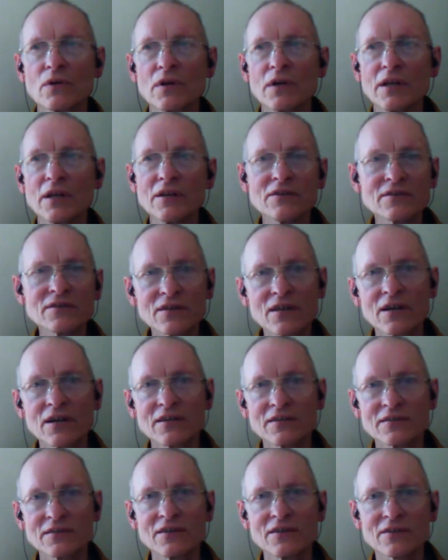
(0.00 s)

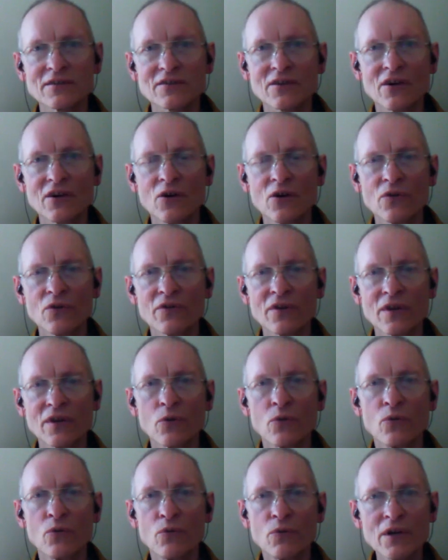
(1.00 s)
insight into the whole thing.
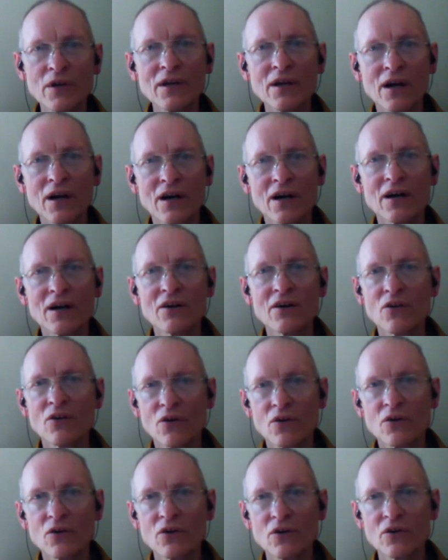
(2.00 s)
We are
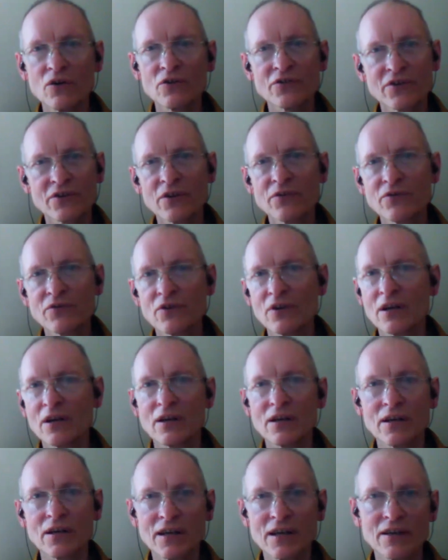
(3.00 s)
all
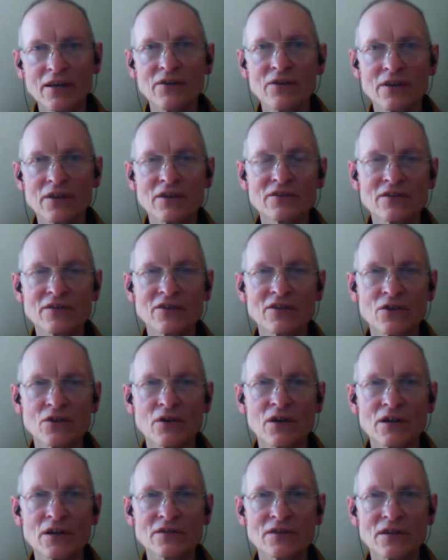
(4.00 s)
suffering in this
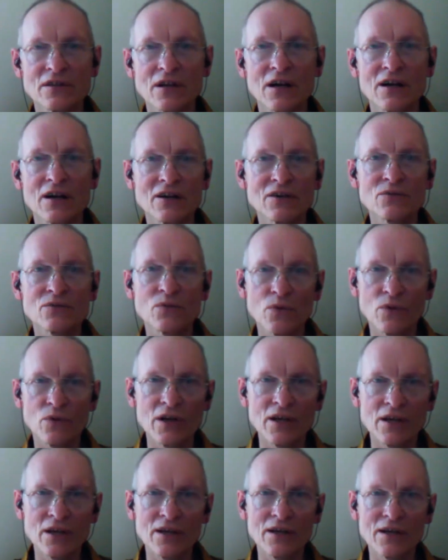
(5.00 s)
situation, aren't
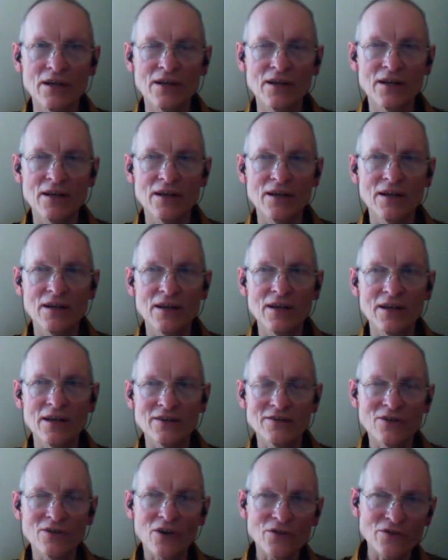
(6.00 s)
we?
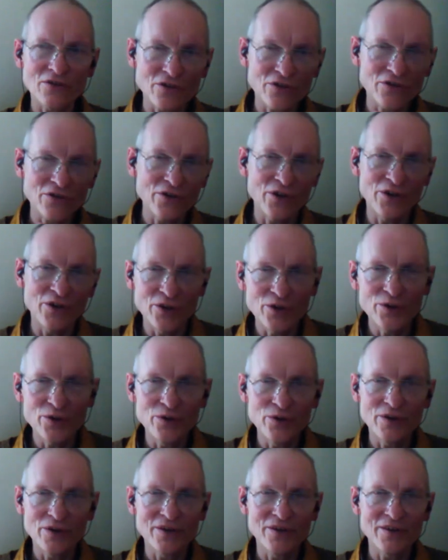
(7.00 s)
It's not just
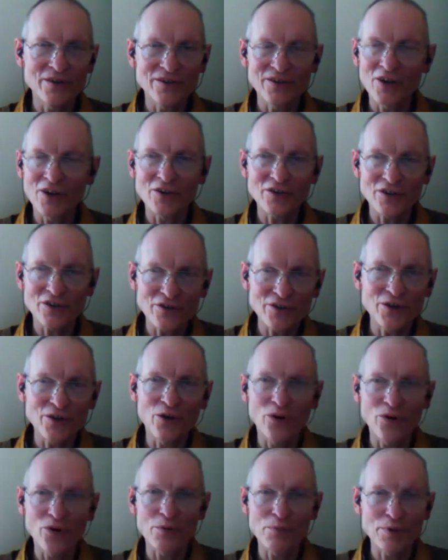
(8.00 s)
you. It's not just
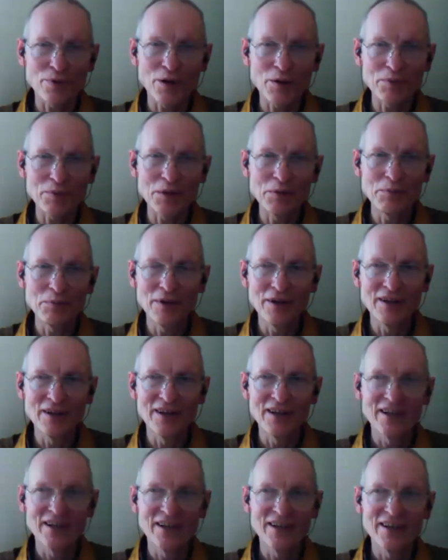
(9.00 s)
you're the problem.
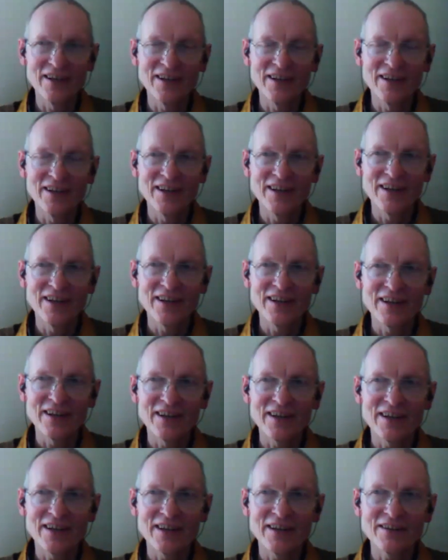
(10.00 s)

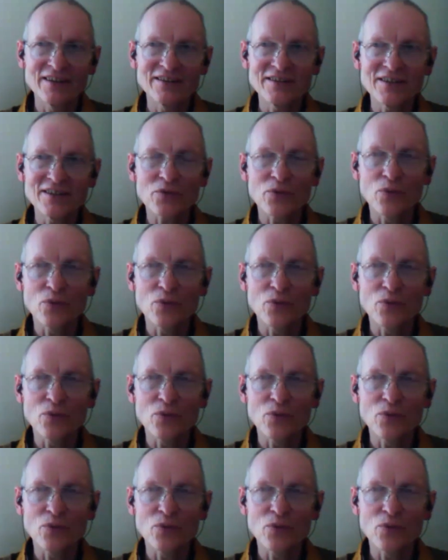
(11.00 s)
It's just